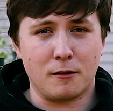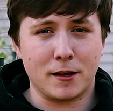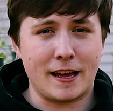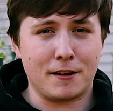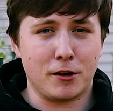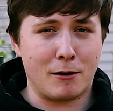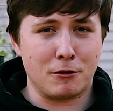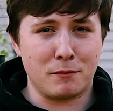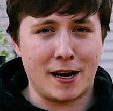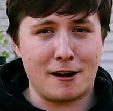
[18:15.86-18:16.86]
Without you, I
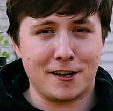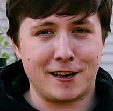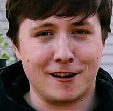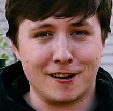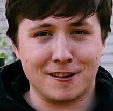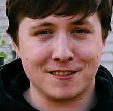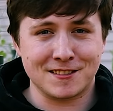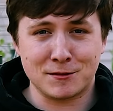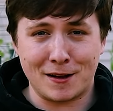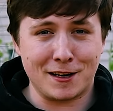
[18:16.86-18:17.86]
wouldn't be out here
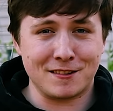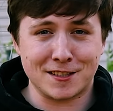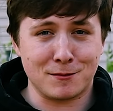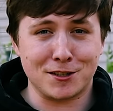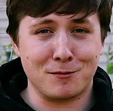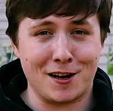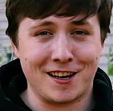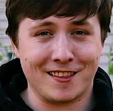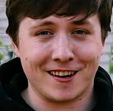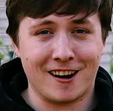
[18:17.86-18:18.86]
spending this much money
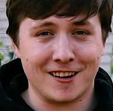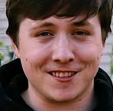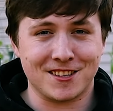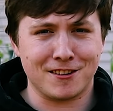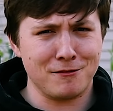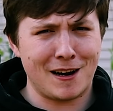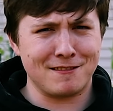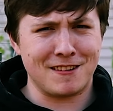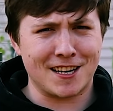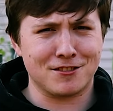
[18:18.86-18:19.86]
on the garden. So you might
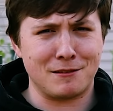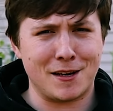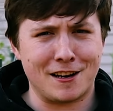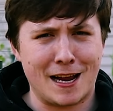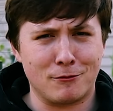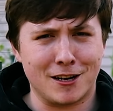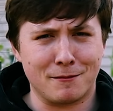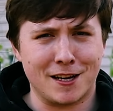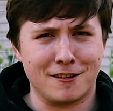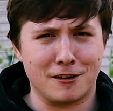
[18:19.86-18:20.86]
actually be enabling
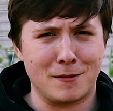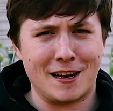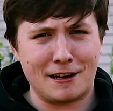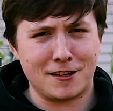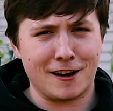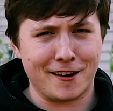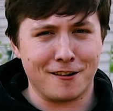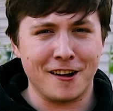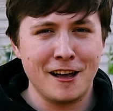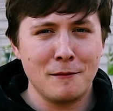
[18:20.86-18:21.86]
me a little bit. How dare
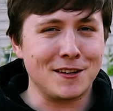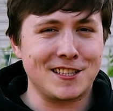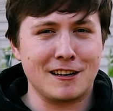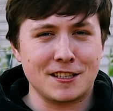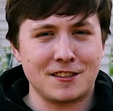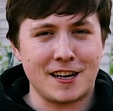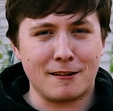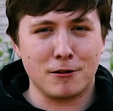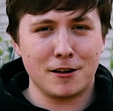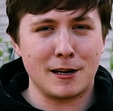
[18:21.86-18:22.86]
you? But seriously, I
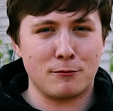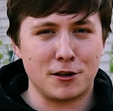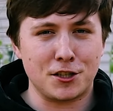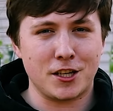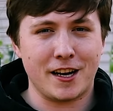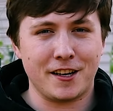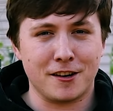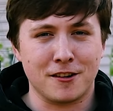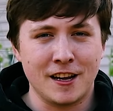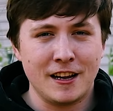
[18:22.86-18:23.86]
really appreciate
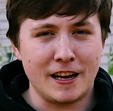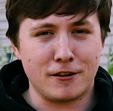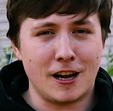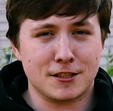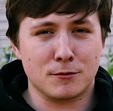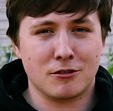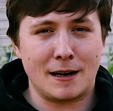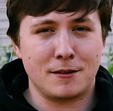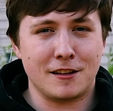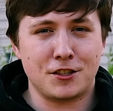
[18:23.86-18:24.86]
you. If you're not
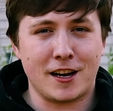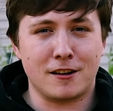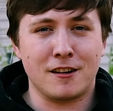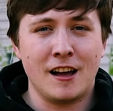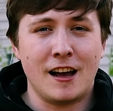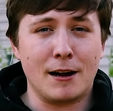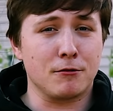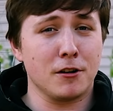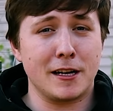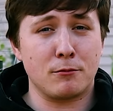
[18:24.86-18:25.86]
subscribed to the channel, I would
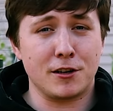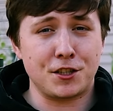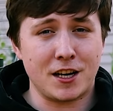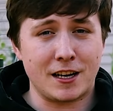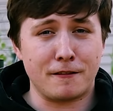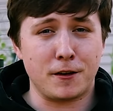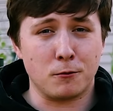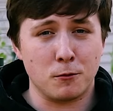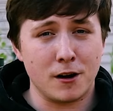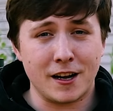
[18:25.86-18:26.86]
really appreciate if you
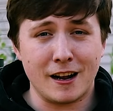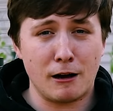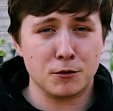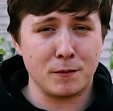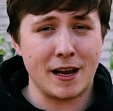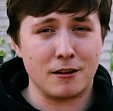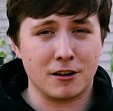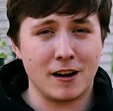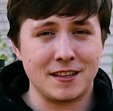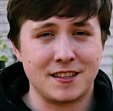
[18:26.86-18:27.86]
would. It helps me out a
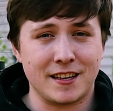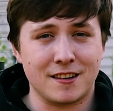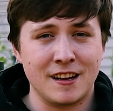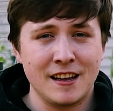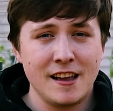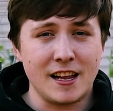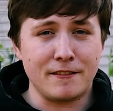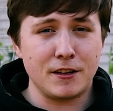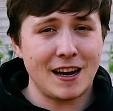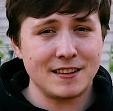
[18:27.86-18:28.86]
great deal. And
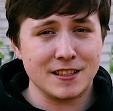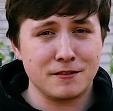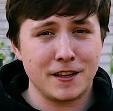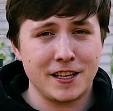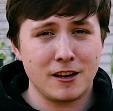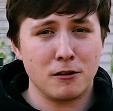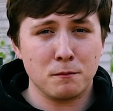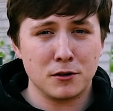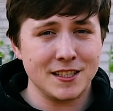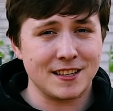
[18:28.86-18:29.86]
if you like this video,
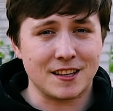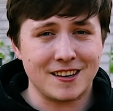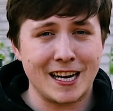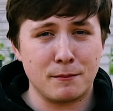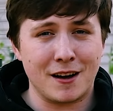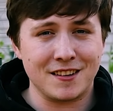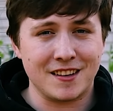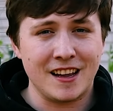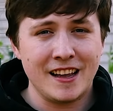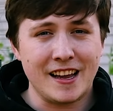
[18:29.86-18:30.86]
please hit the like
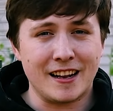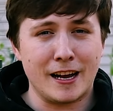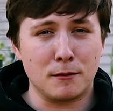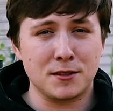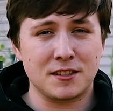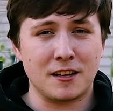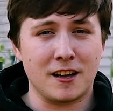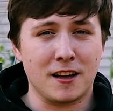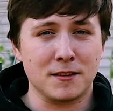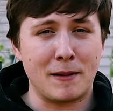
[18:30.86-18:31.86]
button. It helps
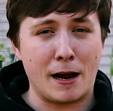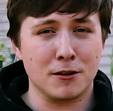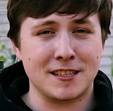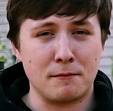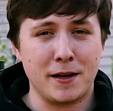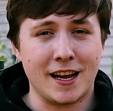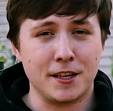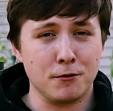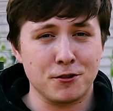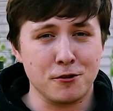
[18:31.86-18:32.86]
the powers that be at
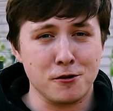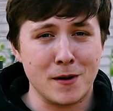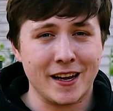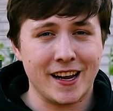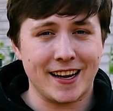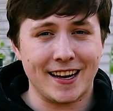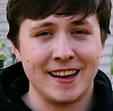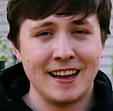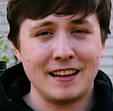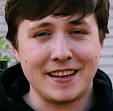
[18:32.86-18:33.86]
YouTube, aka
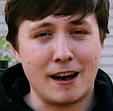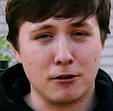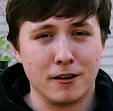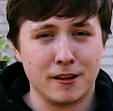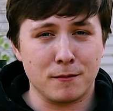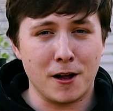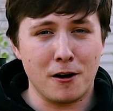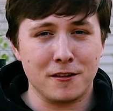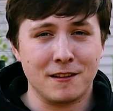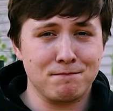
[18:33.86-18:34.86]
the algorithm,
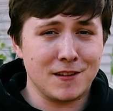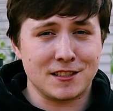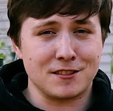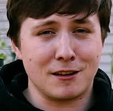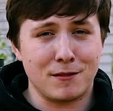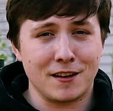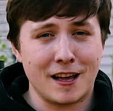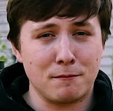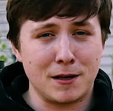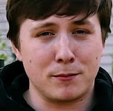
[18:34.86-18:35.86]
know that this is something
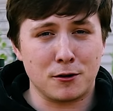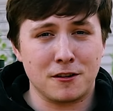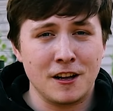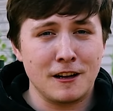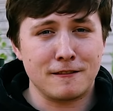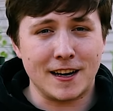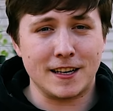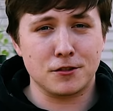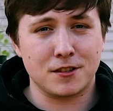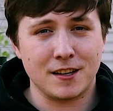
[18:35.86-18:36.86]
that people find
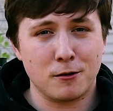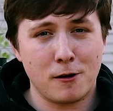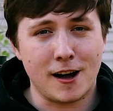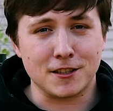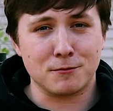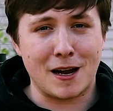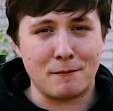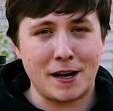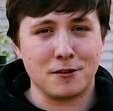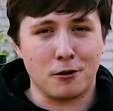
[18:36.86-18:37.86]
interesting to watch. My
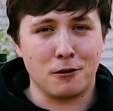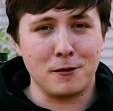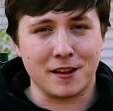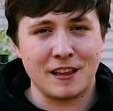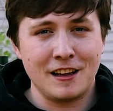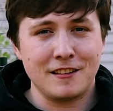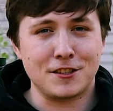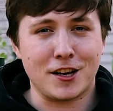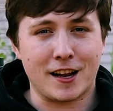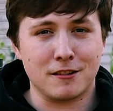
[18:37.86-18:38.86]
main goal with the
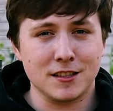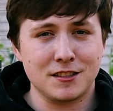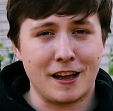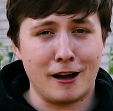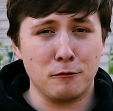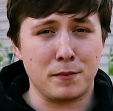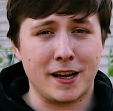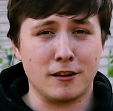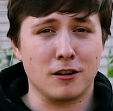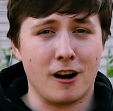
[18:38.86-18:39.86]
channel is to help
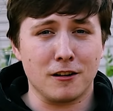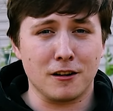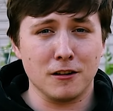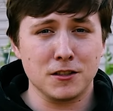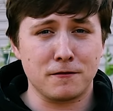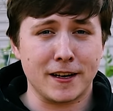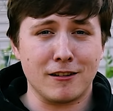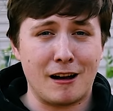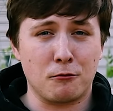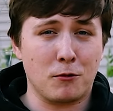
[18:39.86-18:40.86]
beginner gardeners figure
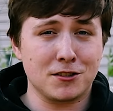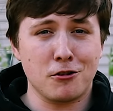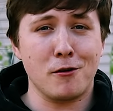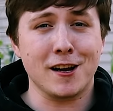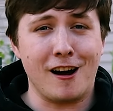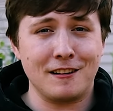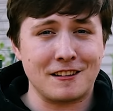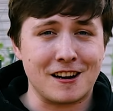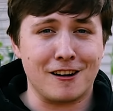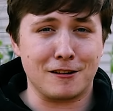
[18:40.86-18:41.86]
out what's going on in
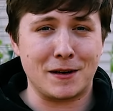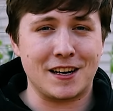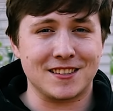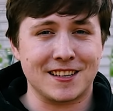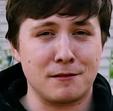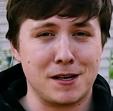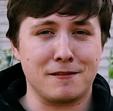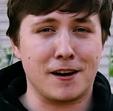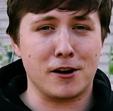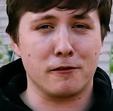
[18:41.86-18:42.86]
the garden because it can be
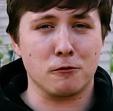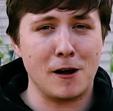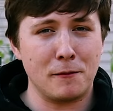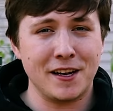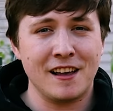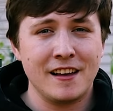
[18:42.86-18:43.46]
very overwhelming